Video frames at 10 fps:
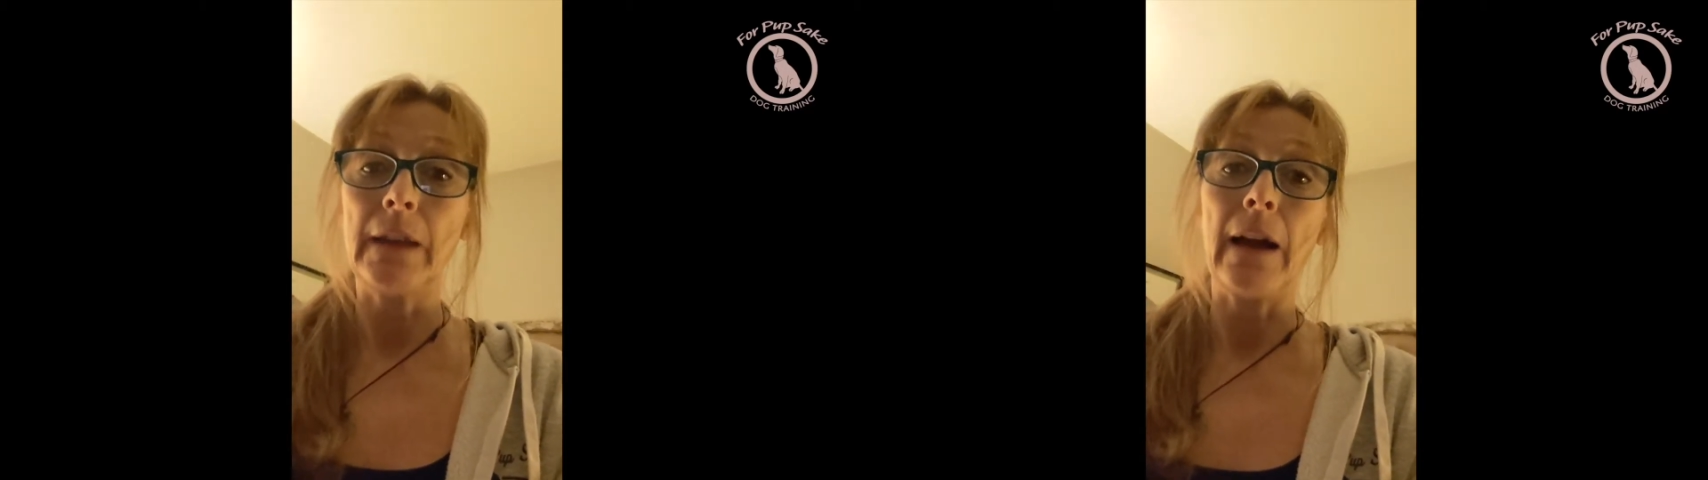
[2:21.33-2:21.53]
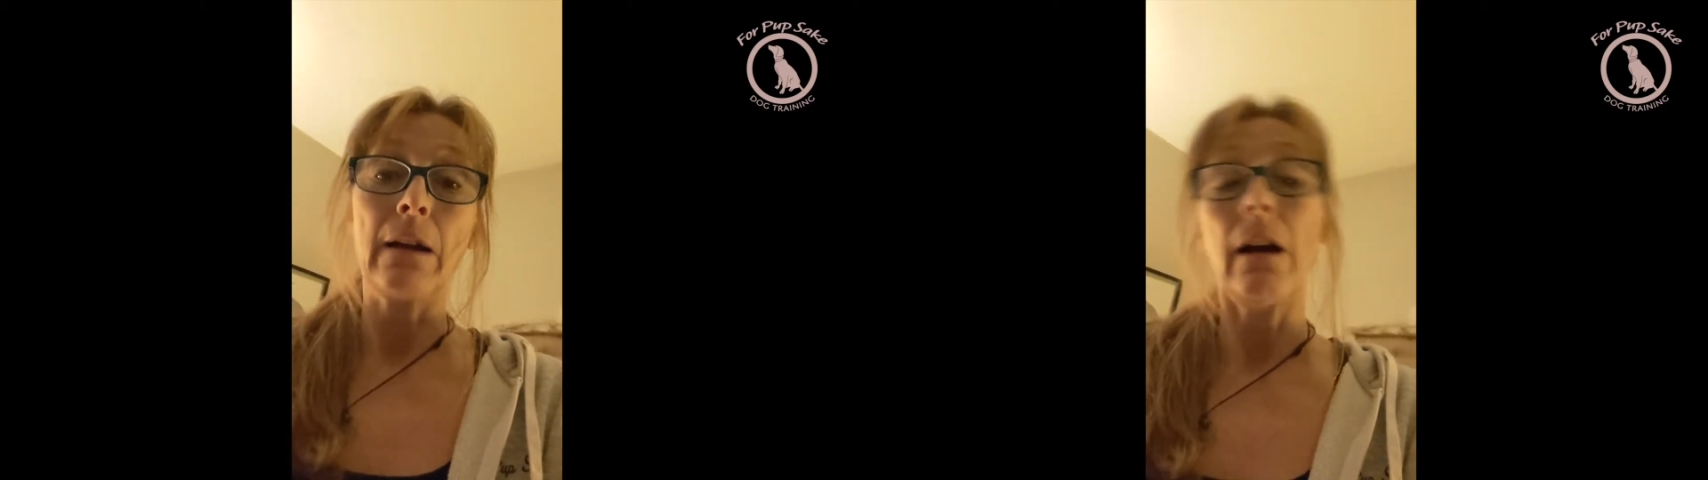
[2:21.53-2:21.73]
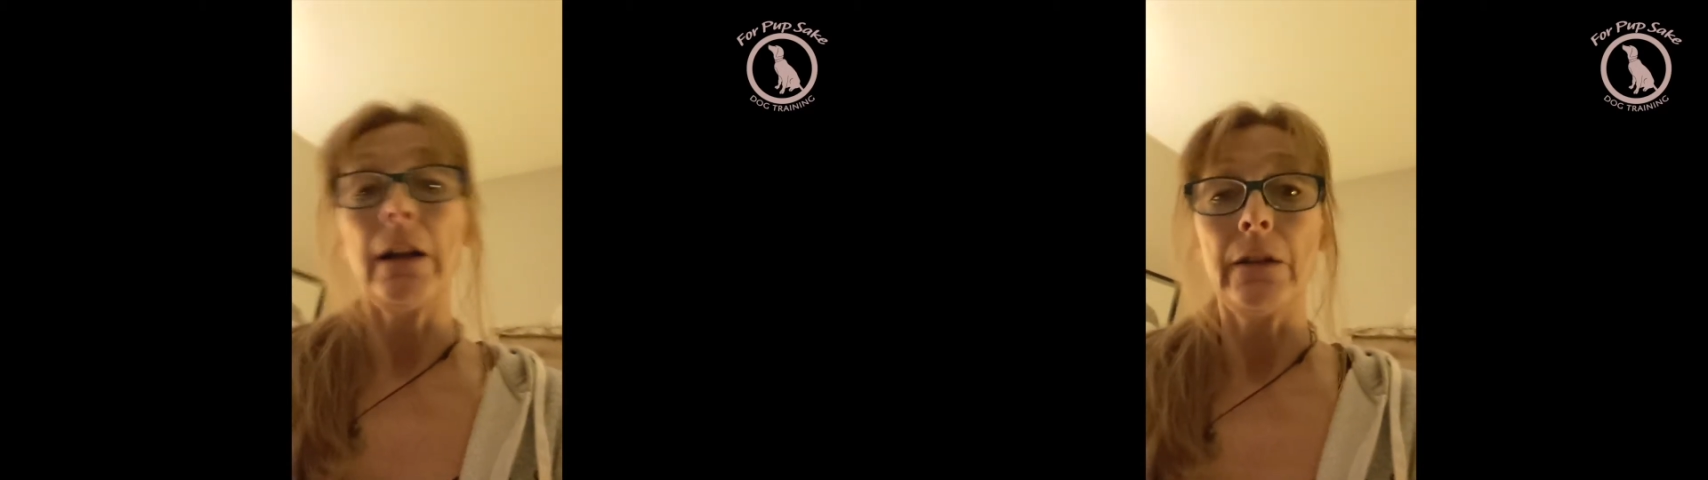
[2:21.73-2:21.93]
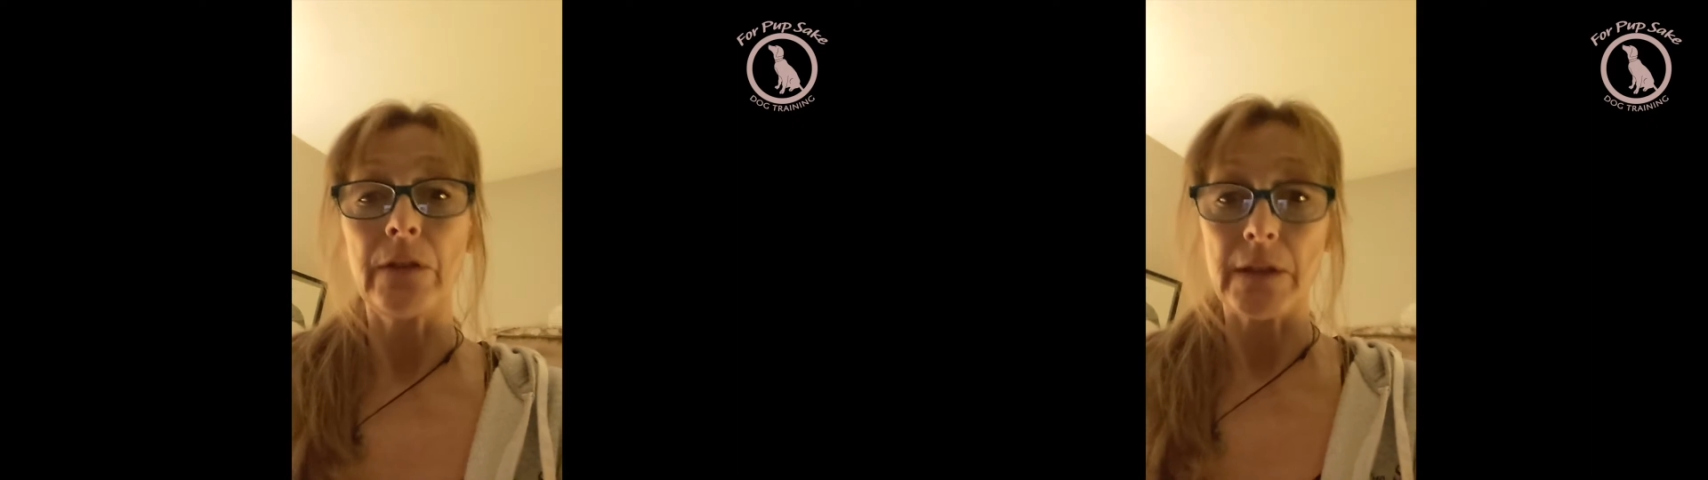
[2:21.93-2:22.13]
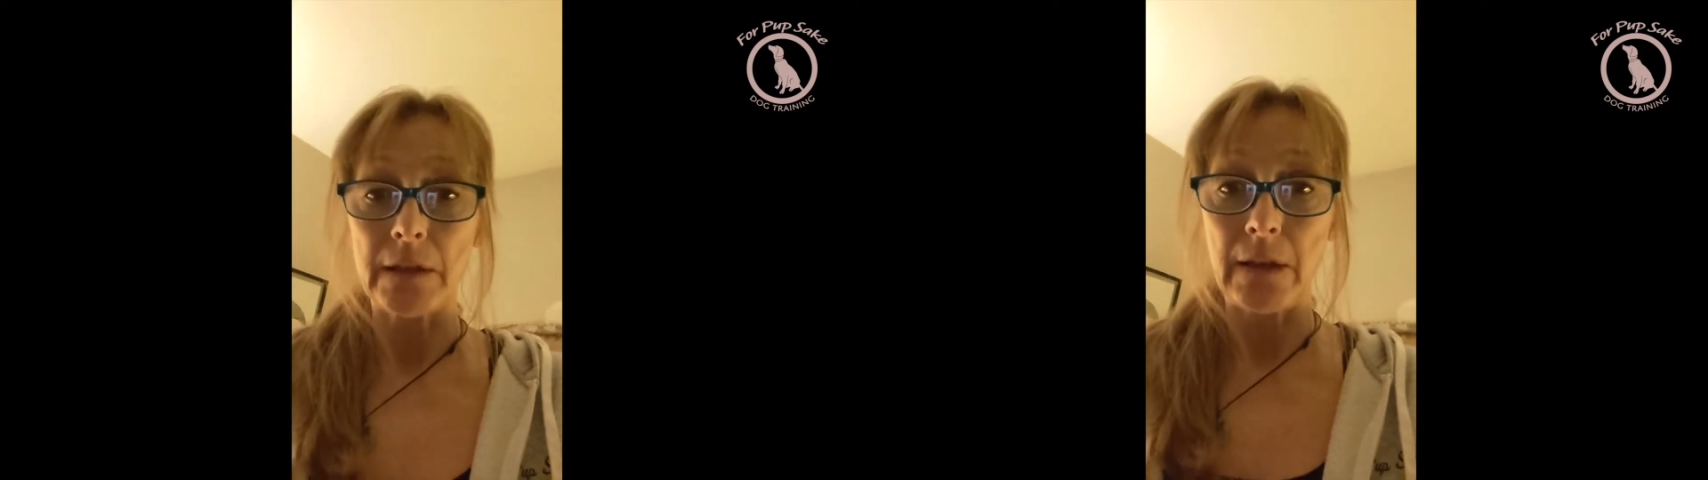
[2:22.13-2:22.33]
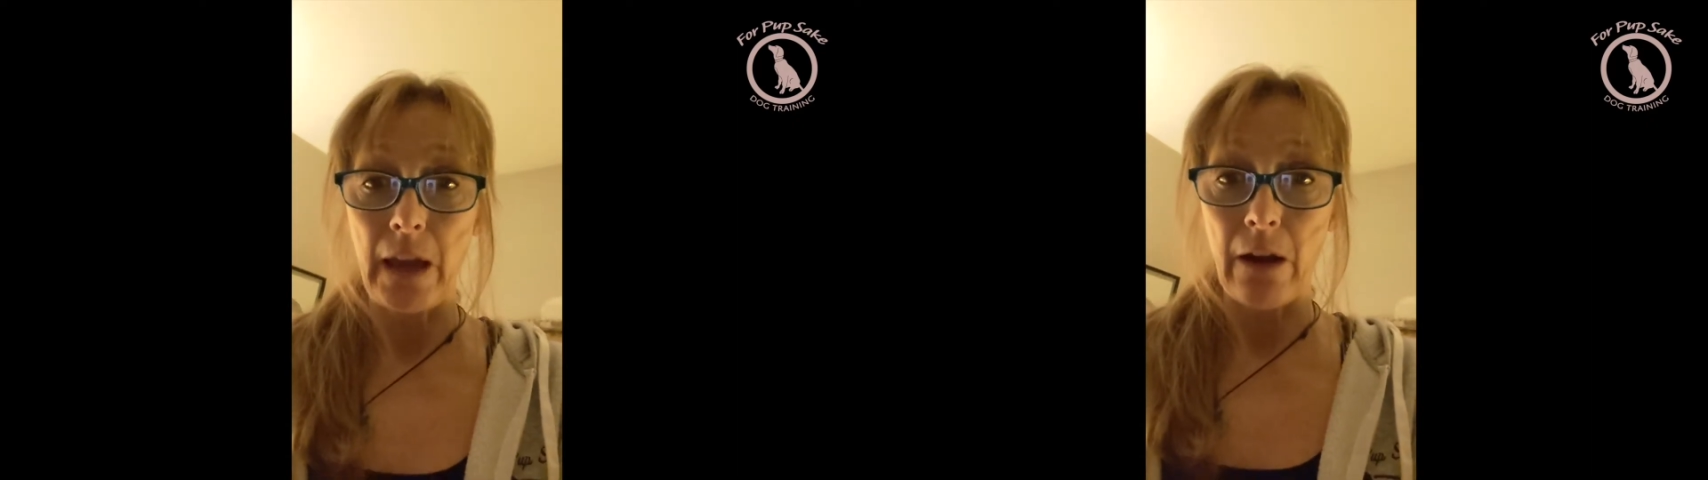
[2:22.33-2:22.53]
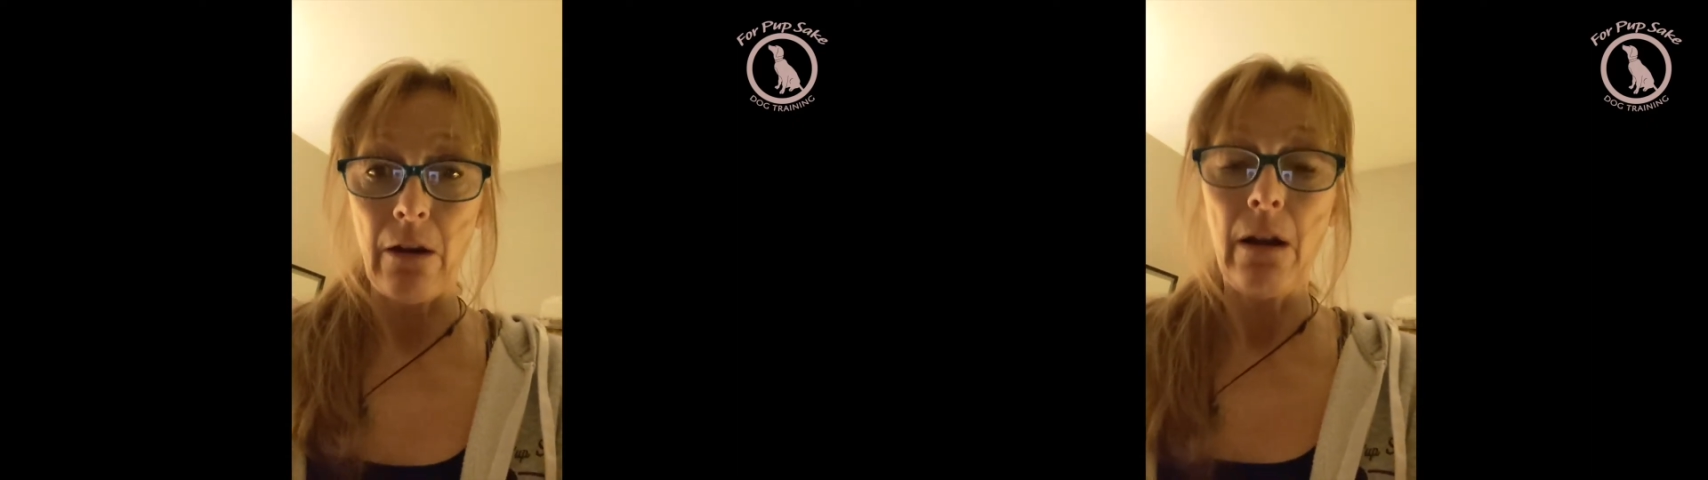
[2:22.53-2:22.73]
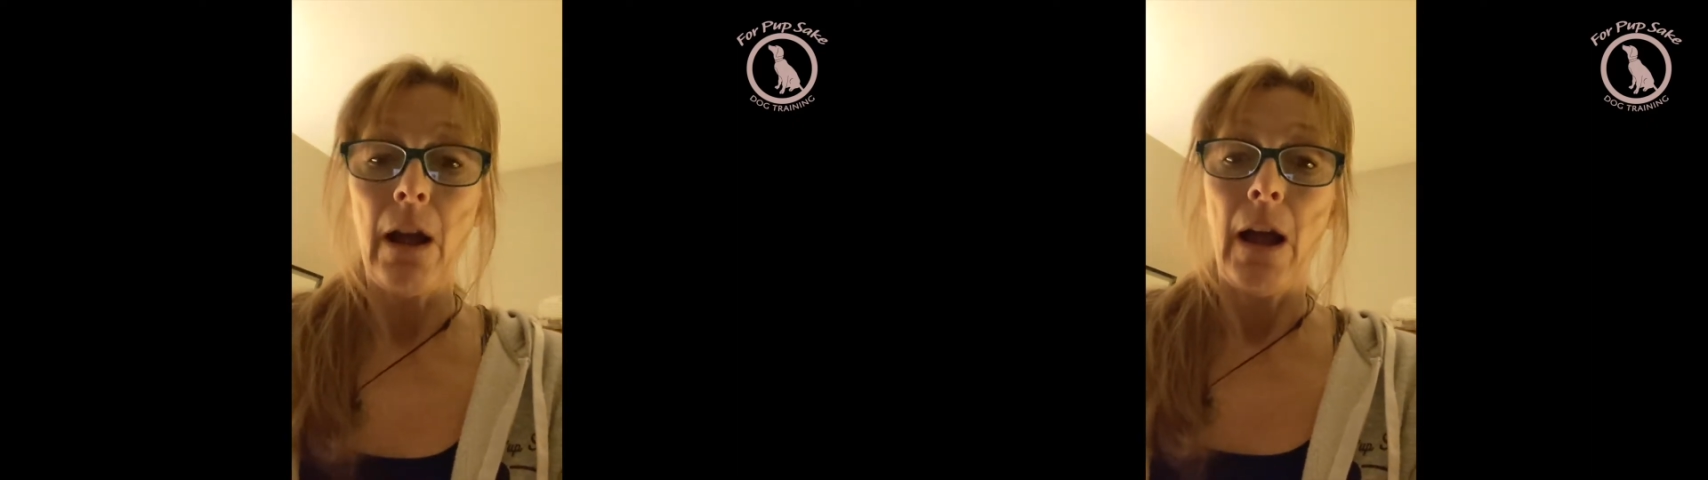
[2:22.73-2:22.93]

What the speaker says: that kind of a scare